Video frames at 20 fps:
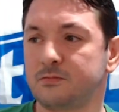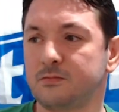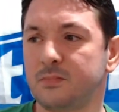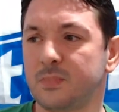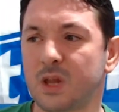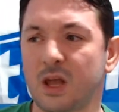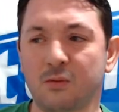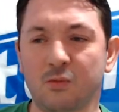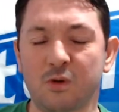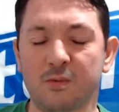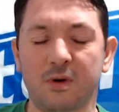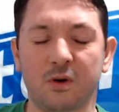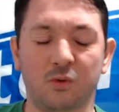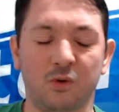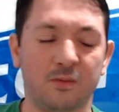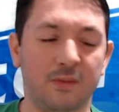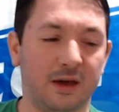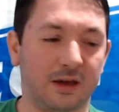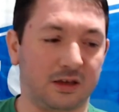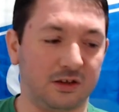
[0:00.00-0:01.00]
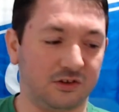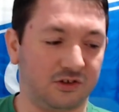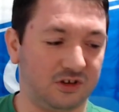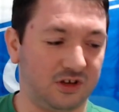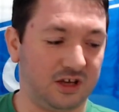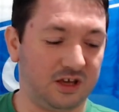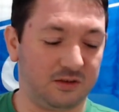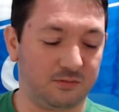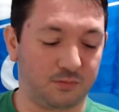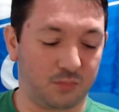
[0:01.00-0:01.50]
mean, we might
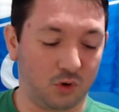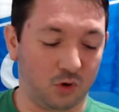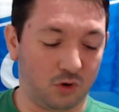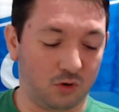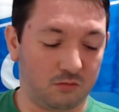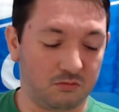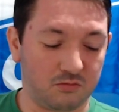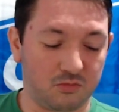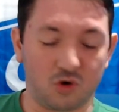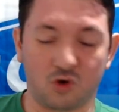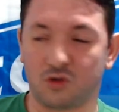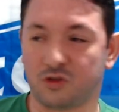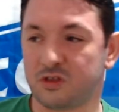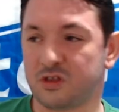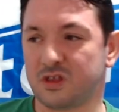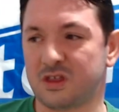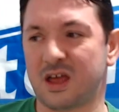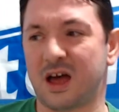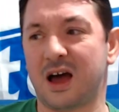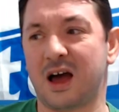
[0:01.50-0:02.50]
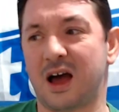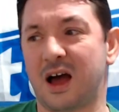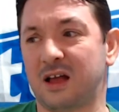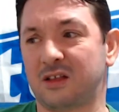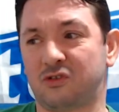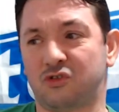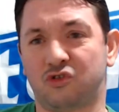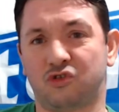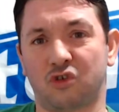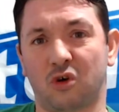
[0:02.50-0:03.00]
concede, but other than that, I
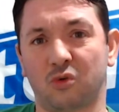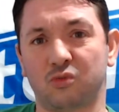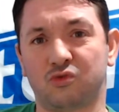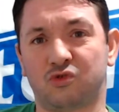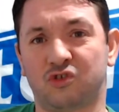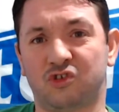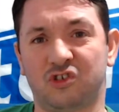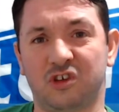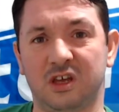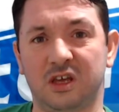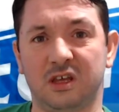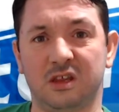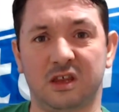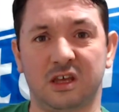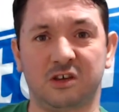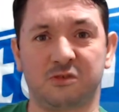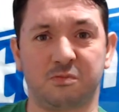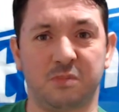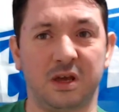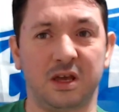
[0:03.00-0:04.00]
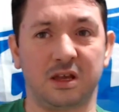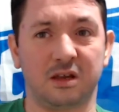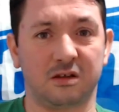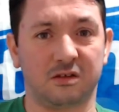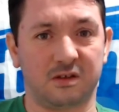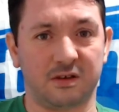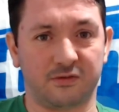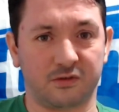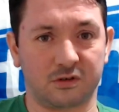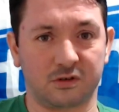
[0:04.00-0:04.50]
don't see this being a
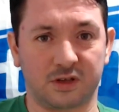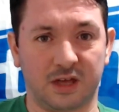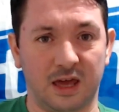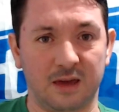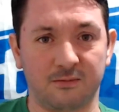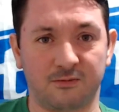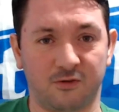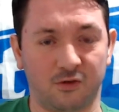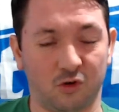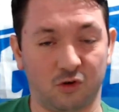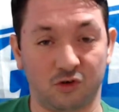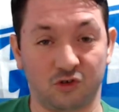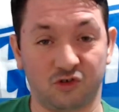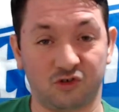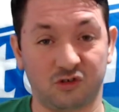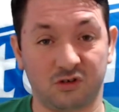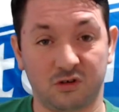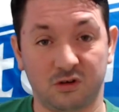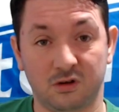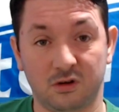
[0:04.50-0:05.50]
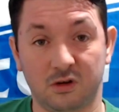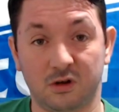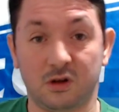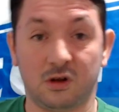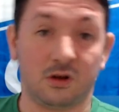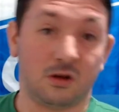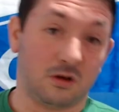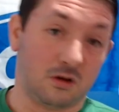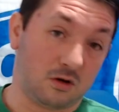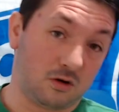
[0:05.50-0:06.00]
difficult game for us.
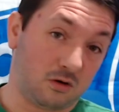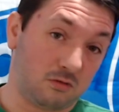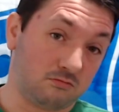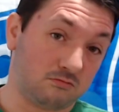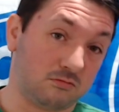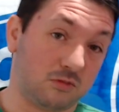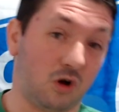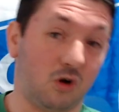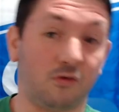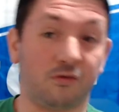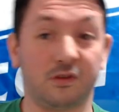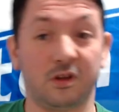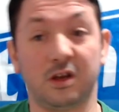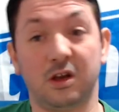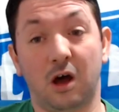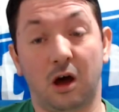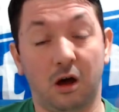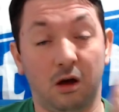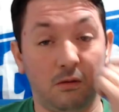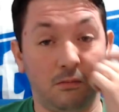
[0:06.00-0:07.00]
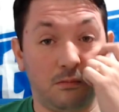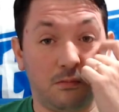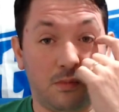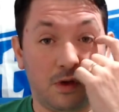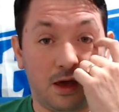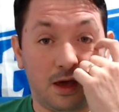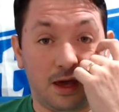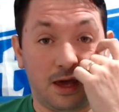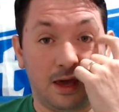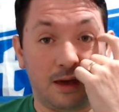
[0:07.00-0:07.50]
Hopefully not.
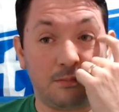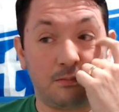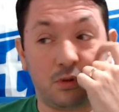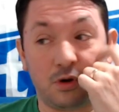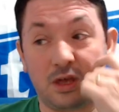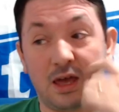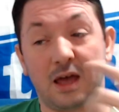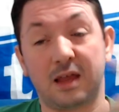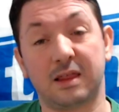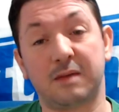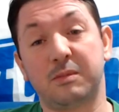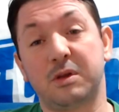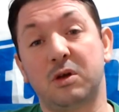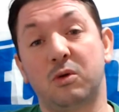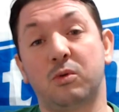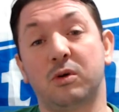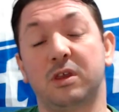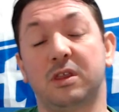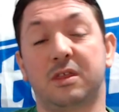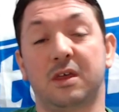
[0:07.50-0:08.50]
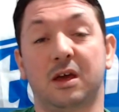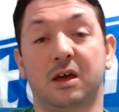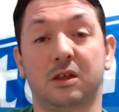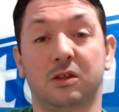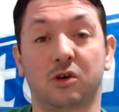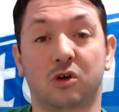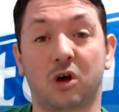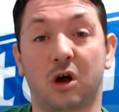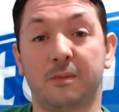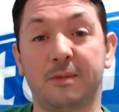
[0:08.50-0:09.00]
But yeah, let me know what you think in
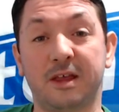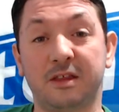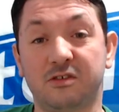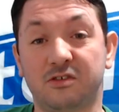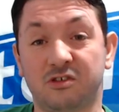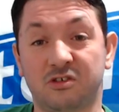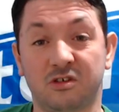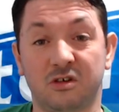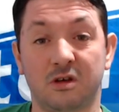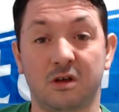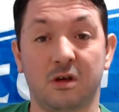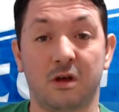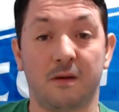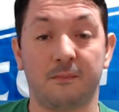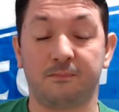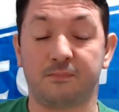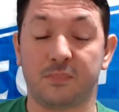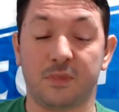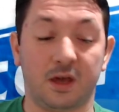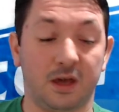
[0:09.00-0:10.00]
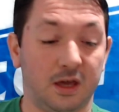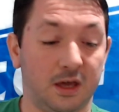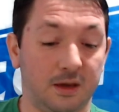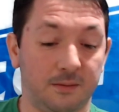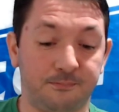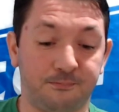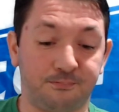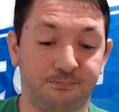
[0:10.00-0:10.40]
the comments. What